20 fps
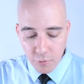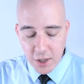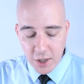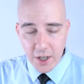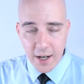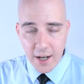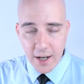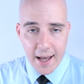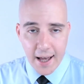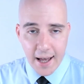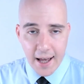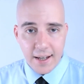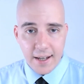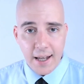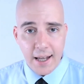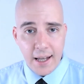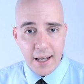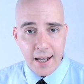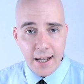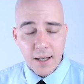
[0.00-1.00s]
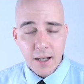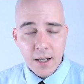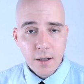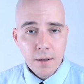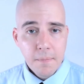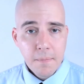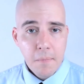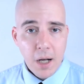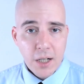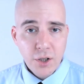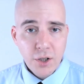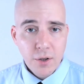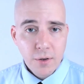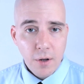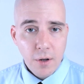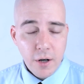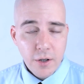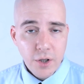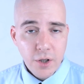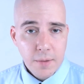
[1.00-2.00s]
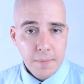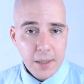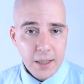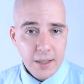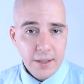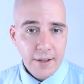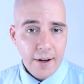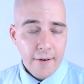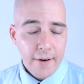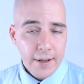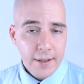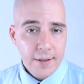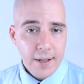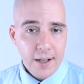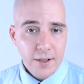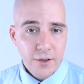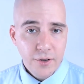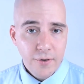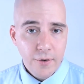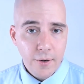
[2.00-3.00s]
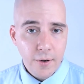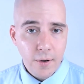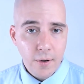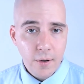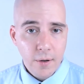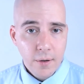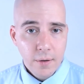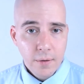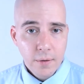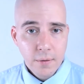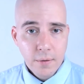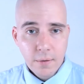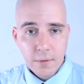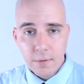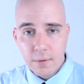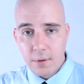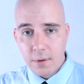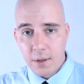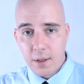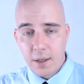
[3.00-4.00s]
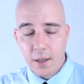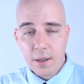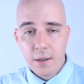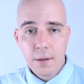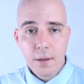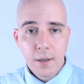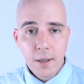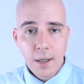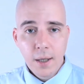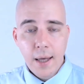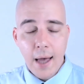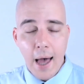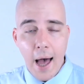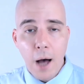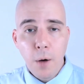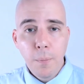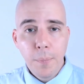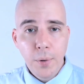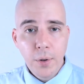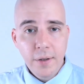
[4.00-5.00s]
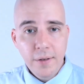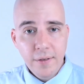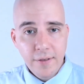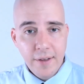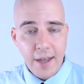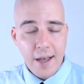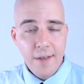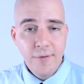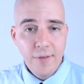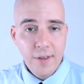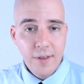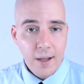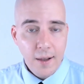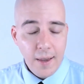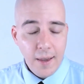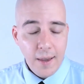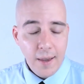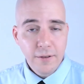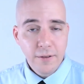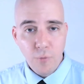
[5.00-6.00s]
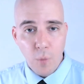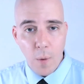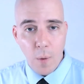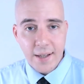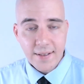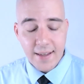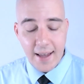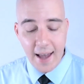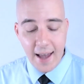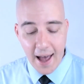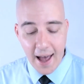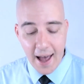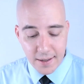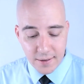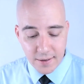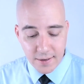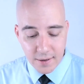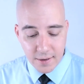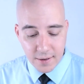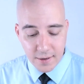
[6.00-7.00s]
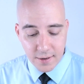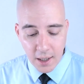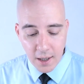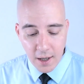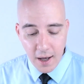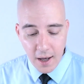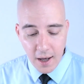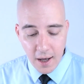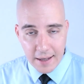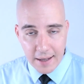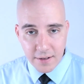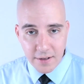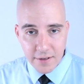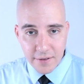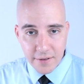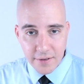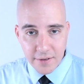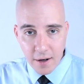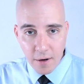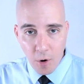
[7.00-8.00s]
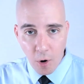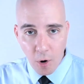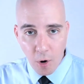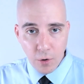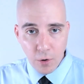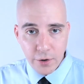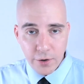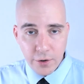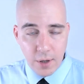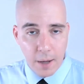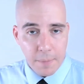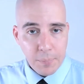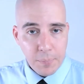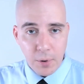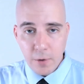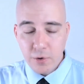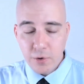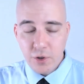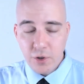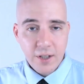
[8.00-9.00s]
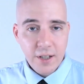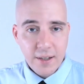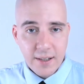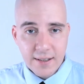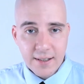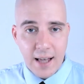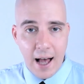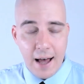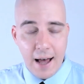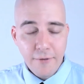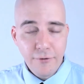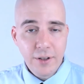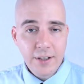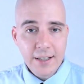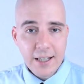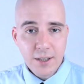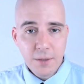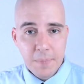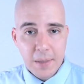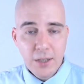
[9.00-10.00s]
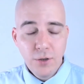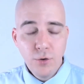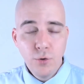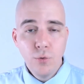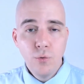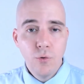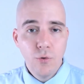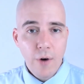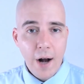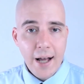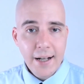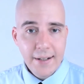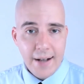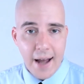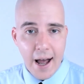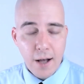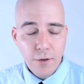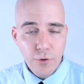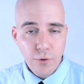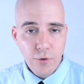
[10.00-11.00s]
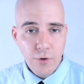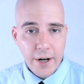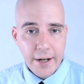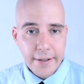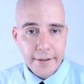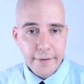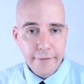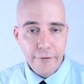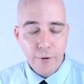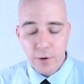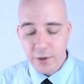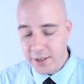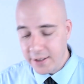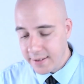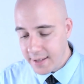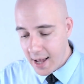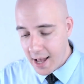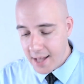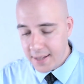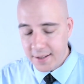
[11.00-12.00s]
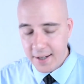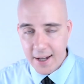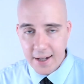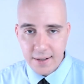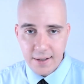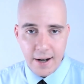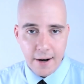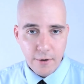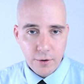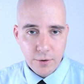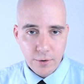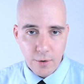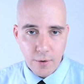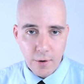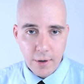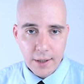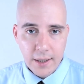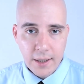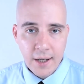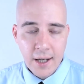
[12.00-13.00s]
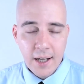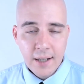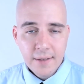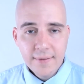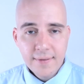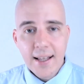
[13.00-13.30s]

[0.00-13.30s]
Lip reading: Russia has a much larger military-industrial output than the collective West has, and their whole approach to this conflict has been to grind down Ukrainian forces, not take territory,